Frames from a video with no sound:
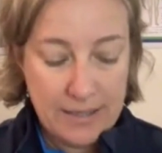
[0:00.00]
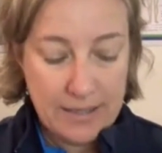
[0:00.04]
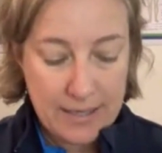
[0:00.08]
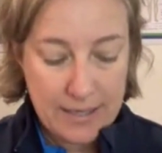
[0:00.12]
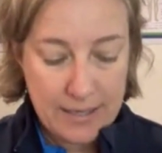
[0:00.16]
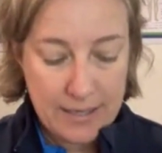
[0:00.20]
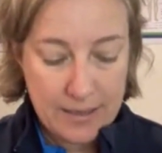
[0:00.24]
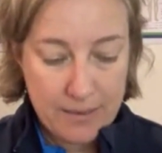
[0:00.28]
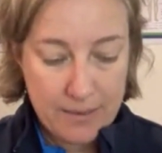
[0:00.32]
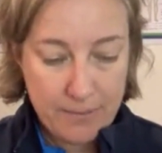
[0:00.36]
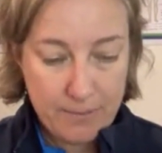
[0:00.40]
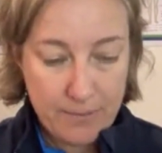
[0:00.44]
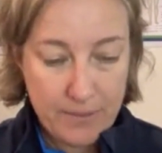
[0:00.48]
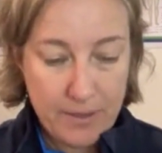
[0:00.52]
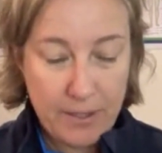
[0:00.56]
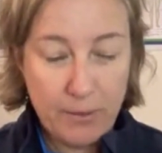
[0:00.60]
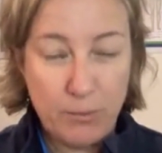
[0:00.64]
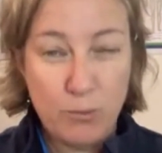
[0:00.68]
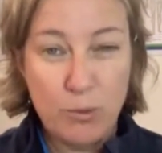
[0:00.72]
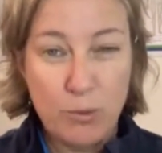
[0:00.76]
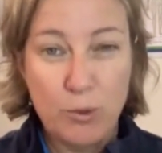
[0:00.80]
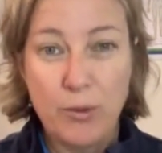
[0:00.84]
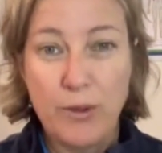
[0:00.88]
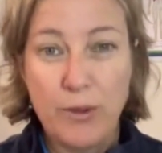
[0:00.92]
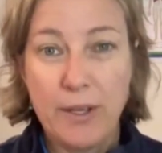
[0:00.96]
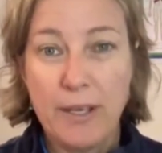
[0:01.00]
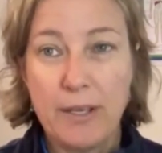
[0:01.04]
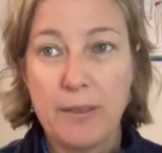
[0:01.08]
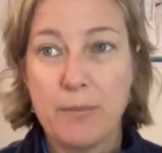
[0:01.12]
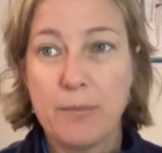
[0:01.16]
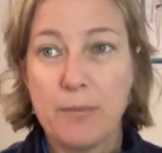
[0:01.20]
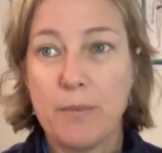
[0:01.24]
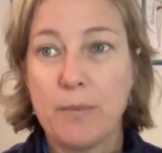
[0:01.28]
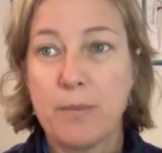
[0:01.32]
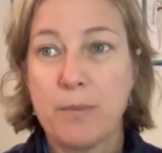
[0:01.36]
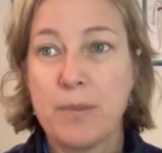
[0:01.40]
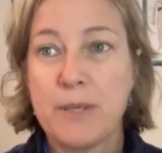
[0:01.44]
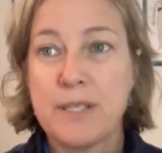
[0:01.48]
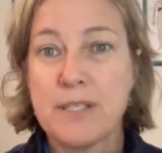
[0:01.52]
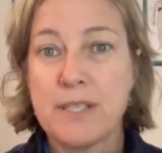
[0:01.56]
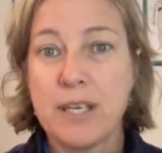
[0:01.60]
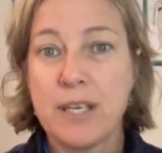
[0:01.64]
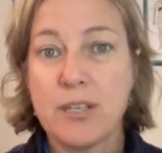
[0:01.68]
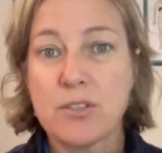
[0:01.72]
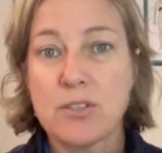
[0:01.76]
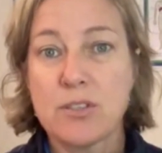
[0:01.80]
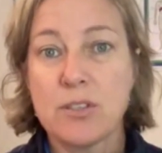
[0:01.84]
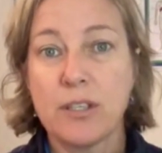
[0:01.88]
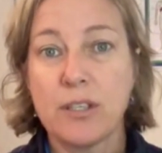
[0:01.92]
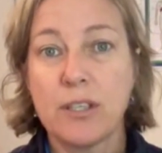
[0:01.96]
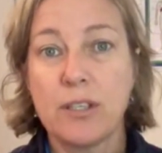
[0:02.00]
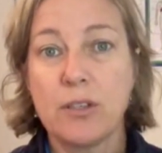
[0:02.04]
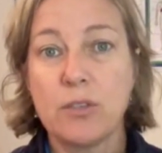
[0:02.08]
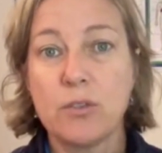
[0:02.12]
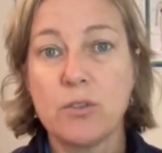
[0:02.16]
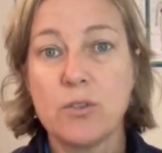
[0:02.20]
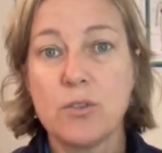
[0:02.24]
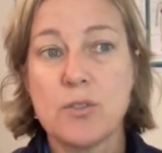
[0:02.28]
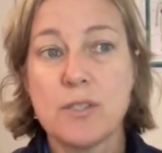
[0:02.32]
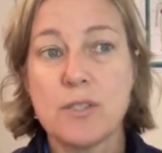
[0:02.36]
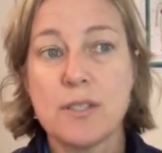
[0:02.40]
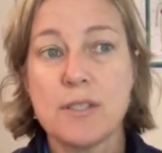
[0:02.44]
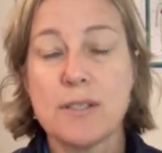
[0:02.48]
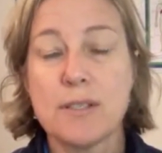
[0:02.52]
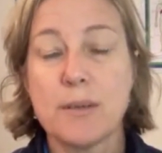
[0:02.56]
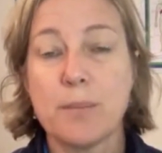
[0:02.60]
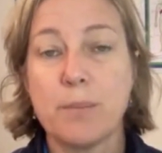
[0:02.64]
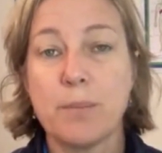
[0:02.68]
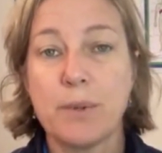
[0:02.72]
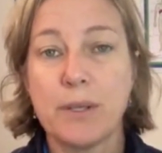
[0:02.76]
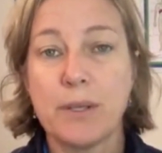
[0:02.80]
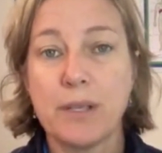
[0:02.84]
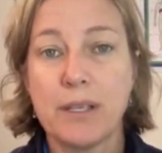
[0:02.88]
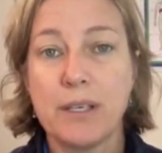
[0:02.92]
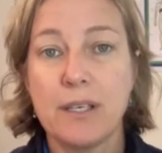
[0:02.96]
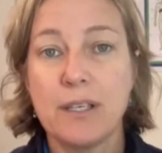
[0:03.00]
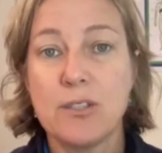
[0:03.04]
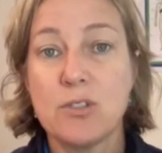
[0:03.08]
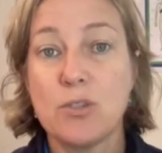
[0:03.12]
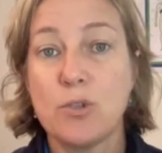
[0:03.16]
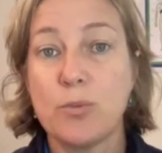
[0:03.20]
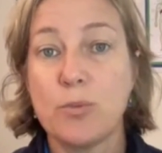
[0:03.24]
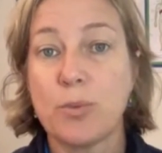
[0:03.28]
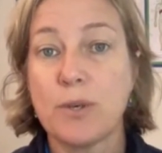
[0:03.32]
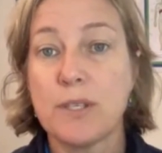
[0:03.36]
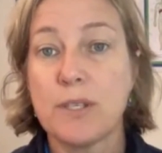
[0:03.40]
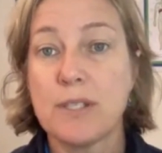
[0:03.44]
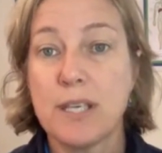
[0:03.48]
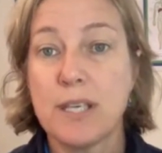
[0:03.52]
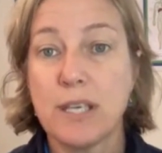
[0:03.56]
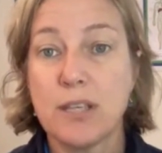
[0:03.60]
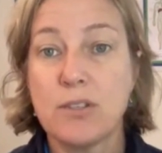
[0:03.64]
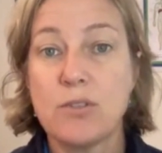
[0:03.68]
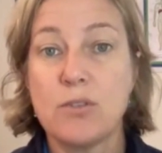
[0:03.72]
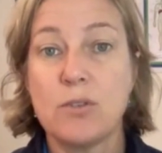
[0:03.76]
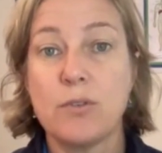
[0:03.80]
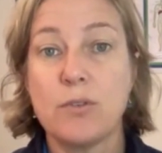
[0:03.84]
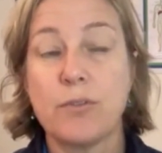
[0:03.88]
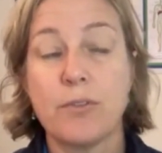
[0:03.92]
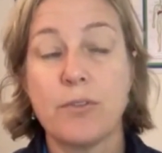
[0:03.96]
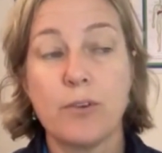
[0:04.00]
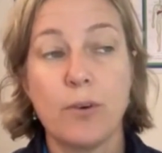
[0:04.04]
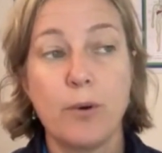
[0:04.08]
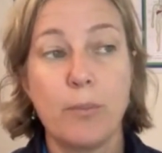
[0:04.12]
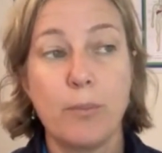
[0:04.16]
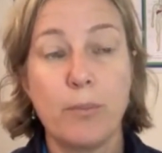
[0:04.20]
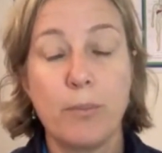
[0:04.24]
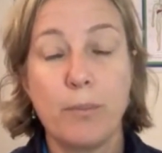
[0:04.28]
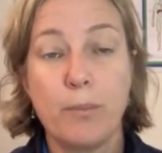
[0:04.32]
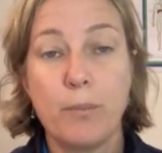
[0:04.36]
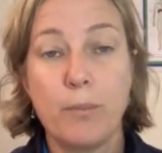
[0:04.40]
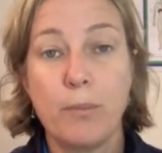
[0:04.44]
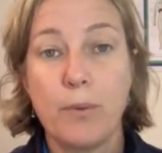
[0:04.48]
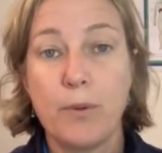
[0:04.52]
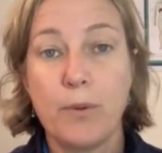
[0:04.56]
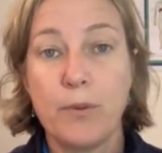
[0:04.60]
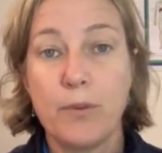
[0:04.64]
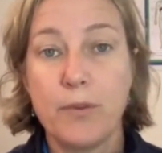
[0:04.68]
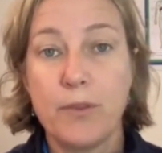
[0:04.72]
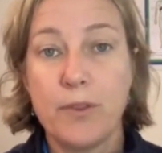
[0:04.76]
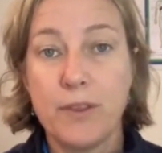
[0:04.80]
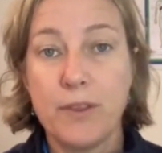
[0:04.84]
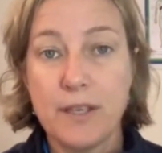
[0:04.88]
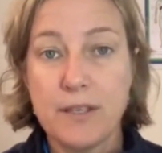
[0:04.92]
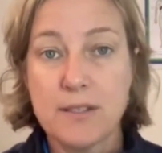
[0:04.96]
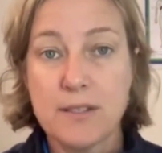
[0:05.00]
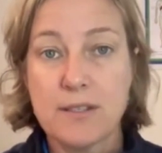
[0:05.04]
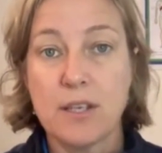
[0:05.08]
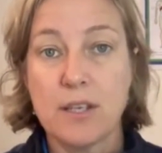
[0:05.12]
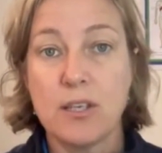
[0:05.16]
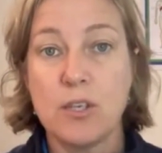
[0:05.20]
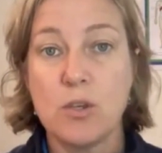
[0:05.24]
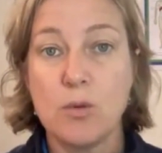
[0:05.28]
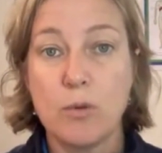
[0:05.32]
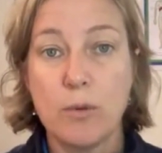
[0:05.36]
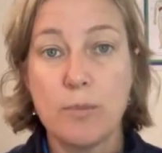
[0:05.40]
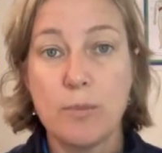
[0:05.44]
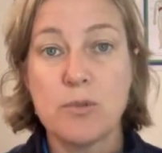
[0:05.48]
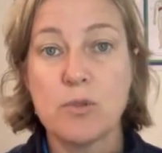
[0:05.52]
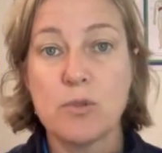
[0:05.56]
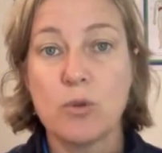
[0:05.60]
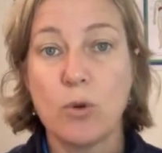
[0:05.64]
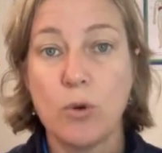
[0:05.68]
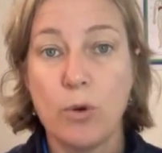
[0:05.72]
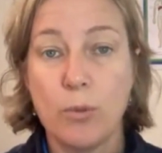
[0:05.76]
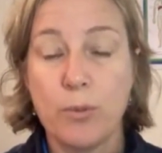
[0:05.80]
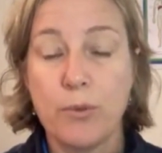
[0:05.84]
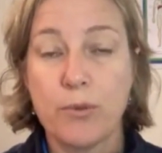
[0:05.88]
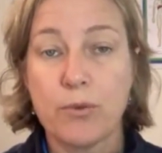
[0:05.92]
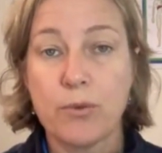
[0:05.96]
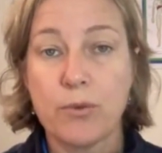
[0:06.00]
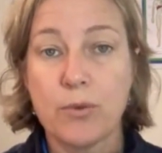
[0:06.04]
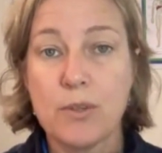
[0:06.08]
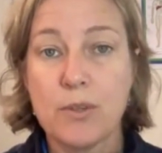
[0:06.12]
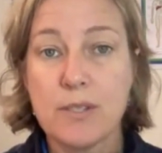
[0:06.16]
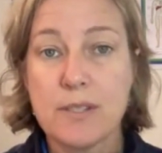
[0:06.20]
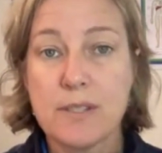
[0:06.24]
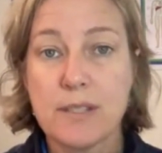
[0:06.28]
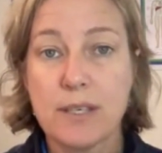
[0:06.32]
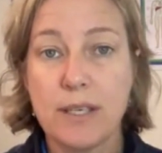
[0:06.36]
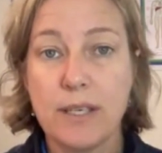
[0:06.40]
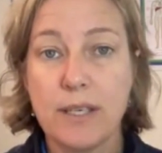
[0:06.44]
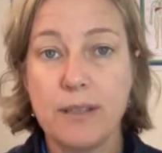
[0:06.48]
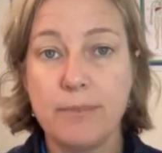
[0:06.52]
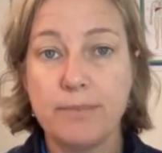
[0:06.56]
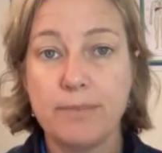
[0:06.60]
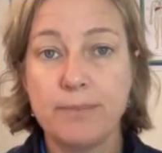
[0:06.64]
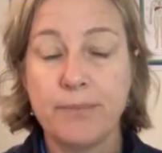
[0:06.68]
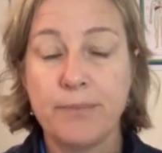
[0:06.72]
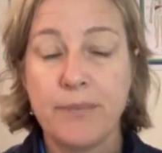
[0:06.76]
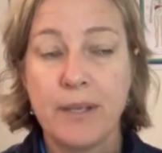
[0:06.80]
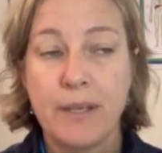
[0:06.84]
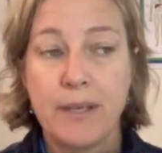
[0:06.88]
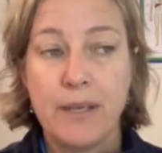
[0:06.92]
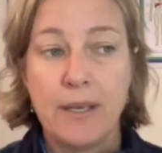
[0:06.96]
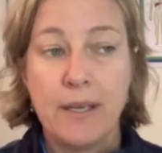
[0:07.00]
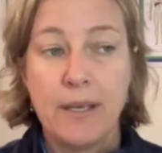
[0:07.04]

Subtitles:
It will then potentially lose its ability to protect you from things that you absorb through the skin.